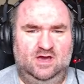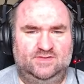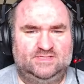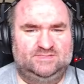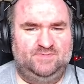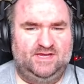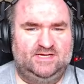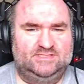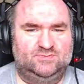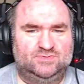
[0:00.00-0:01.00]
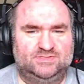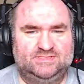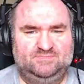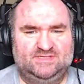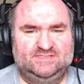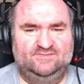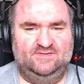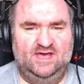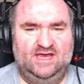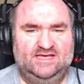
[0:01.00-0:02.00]
On this page, we'll
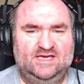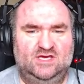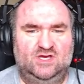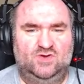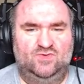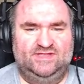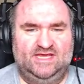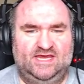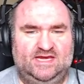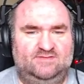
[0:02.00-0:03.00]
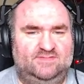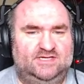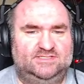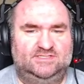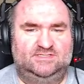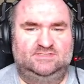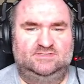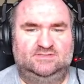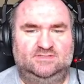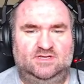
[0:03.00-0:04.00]
specify when the
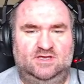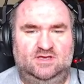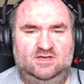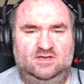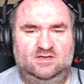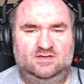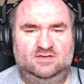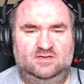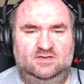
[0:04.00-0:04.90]
animation from